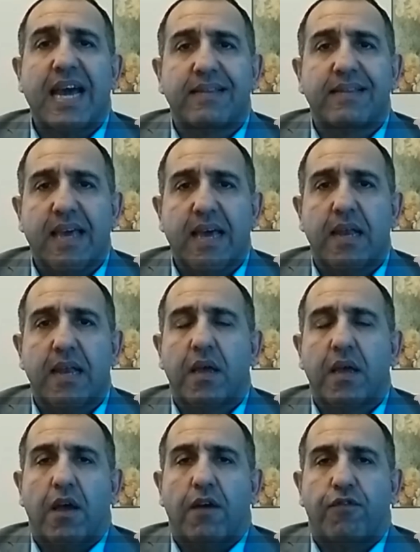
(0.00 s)
10 out of
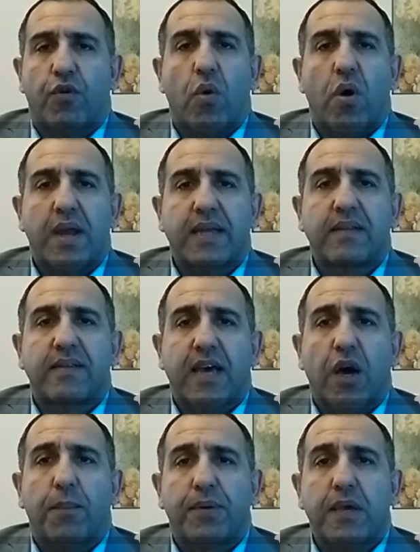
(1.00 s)
10 for wanting
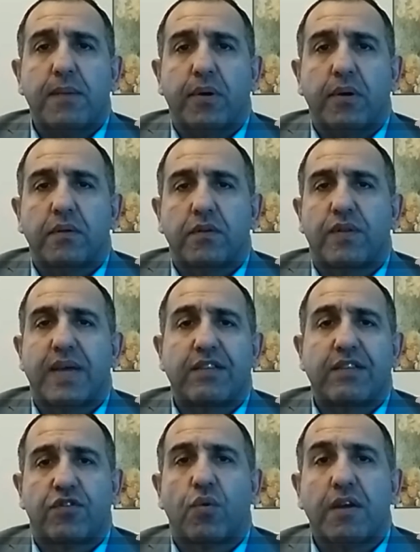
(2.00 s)
to help people. So
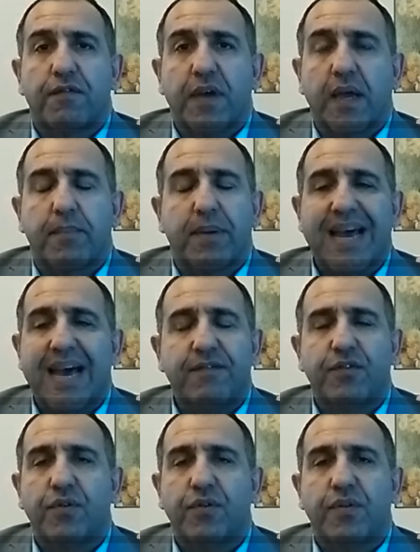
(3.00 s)
that's terrific. But
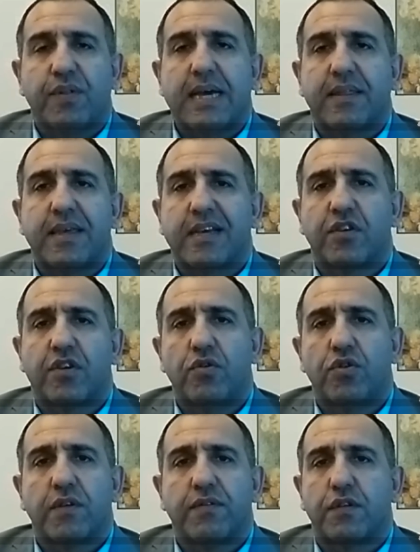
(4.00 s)
after that, the
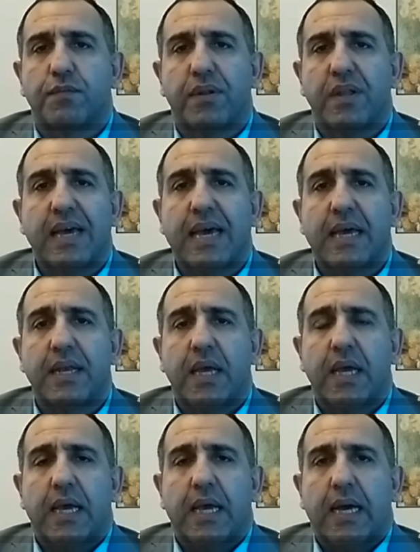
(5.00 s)
execution of this
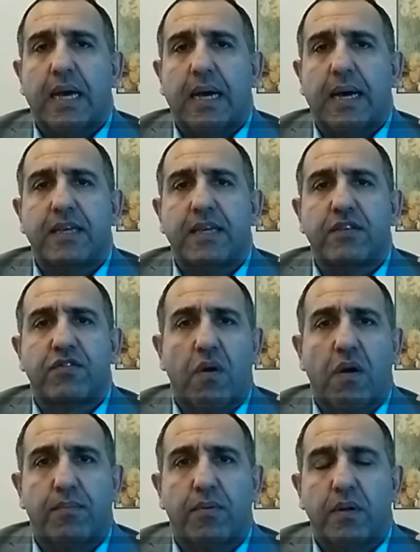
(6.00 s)
plan uh, is
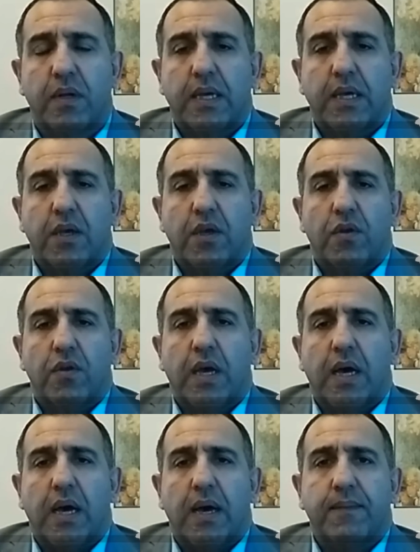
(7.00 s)
horrible.
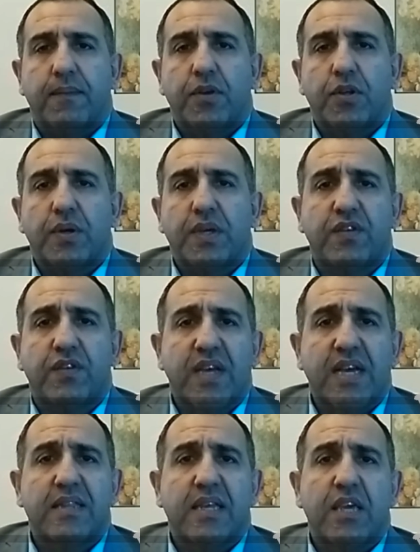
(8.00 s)
Uh, you know, he
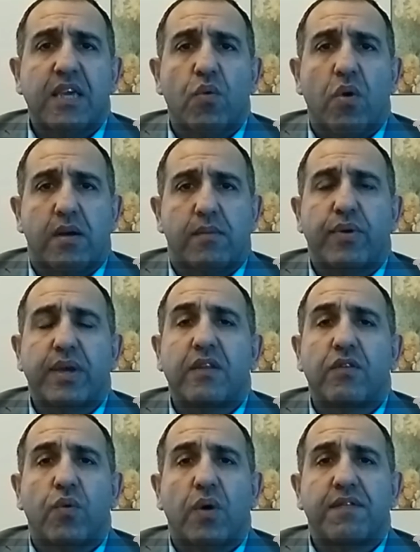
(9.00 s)
said that he wanted to bring
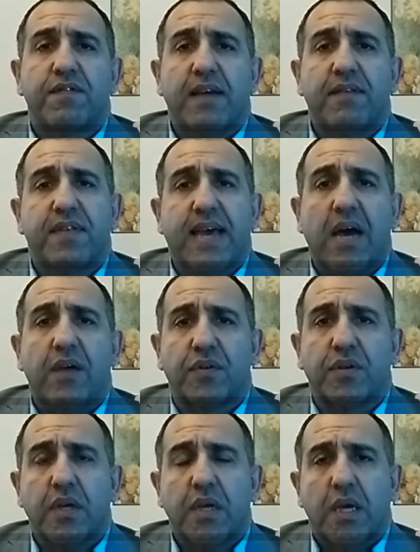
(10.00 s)
in
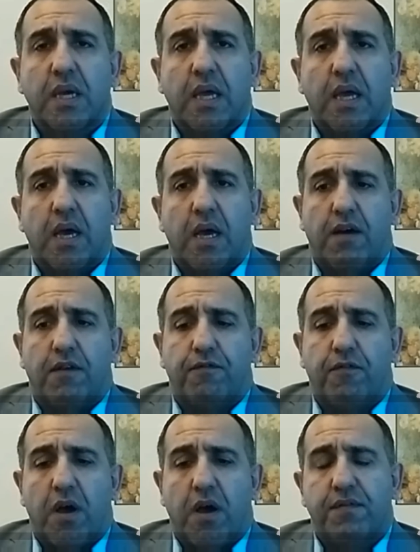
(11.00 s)
25,000 of,
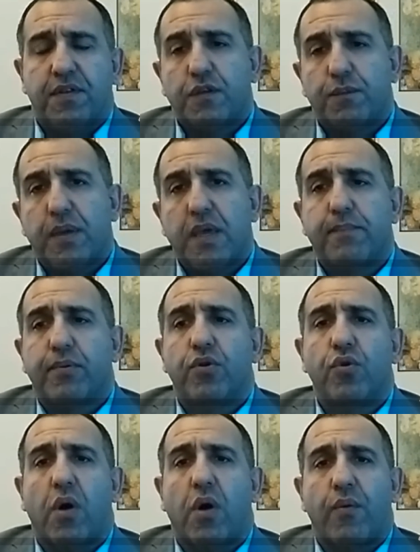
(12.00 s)
uh, of these people
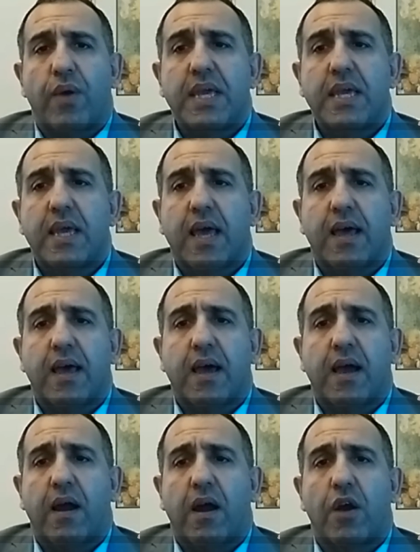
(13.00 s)
who already
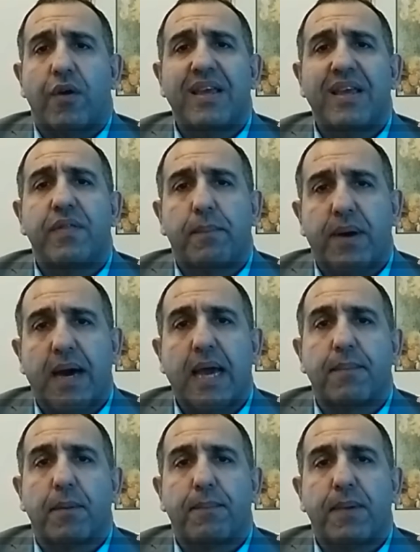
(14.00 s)
are, are in the
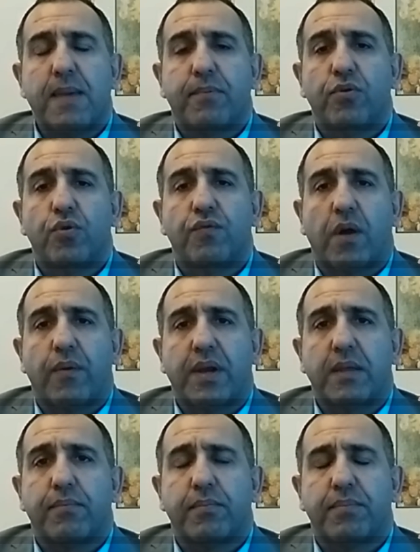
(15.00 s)
pipe, people who've
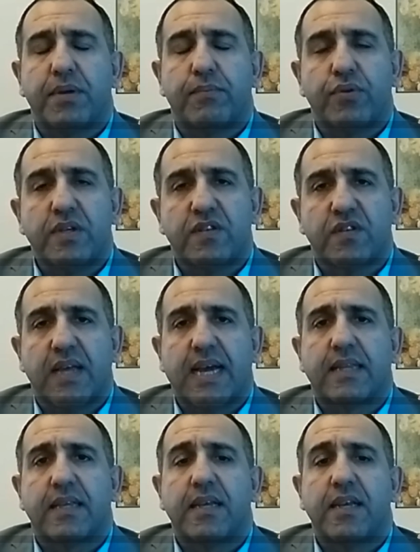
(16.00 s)
already been pre
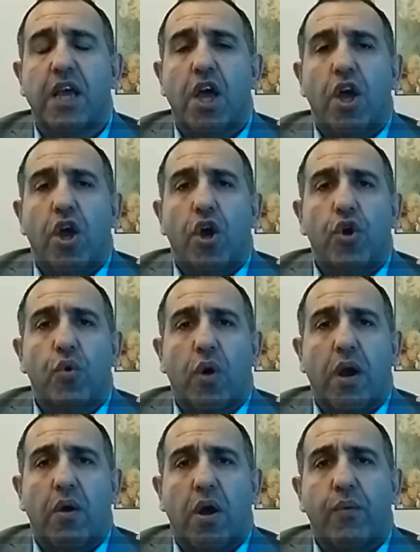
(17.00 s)
selected, who
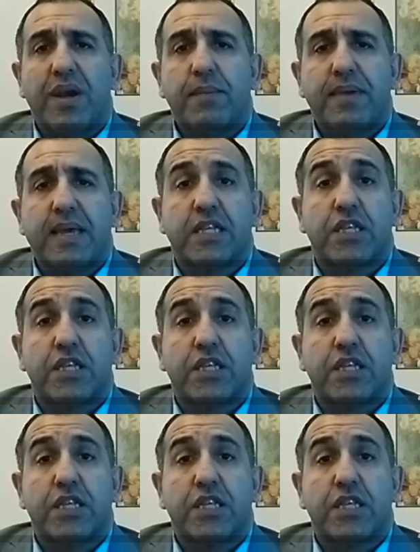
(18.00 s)
are already being